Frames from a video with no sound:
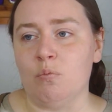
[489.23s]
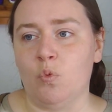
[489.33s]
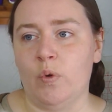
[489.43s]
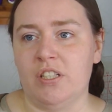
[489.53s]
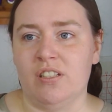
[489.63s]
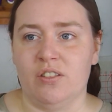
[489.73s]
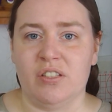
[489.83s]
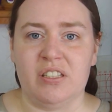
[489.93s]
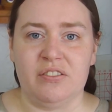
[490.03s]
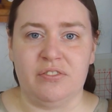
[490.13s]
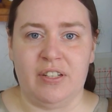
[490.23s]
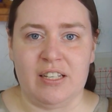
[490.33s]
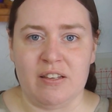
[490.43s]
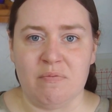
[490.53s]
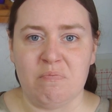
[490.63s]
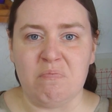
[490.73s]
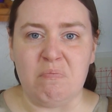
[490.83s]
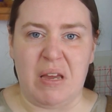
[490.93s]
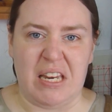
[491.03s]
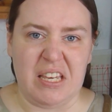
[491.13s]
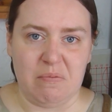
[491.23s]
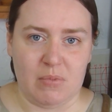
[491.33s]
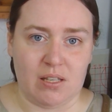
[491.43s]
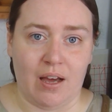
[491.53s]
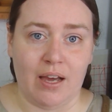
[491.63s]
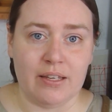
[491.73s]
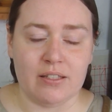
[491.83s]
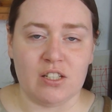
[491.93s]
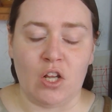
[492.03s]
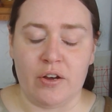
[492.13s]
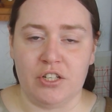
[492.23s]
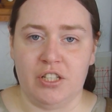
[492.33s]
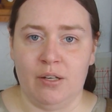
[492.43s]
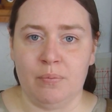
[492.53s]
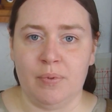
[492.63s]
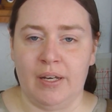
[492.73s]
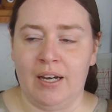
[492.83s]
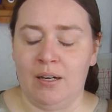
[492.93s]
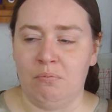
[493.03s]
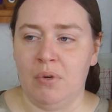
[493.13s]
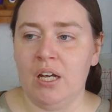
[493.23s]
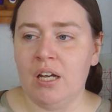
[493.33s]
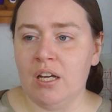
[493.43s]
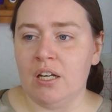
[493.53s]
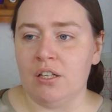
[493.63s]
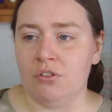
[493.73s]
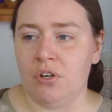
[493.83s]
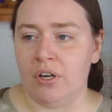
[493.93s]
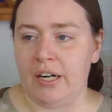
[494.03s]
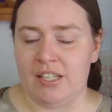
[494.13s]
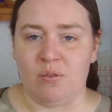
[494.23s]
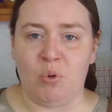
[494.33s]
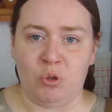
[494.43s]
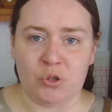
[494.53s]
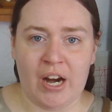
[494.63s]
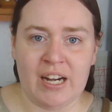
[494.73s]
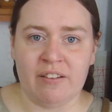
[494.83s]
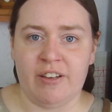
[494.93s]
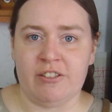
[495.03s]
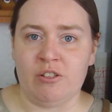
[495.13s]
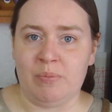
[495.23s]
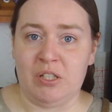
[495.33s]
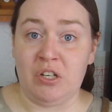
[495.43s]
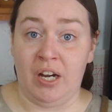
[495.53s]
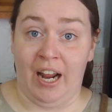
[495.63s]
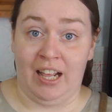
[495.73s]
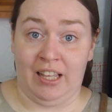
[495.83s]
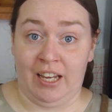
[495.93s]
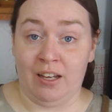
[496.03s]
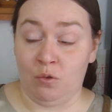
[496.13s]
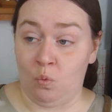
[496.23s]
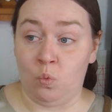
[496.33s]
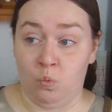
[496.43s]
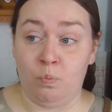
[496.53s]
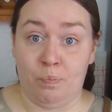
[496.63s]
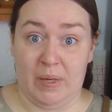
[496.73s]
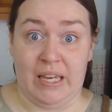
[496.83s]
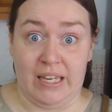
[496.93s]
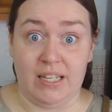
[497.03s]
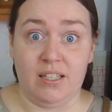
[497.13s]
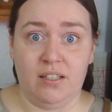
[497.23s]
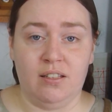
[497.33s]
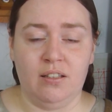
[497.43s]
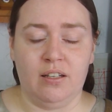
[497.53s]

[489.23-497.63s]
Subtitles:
which is sort of a medium-sized longship. Not a small trading vessel, but not a big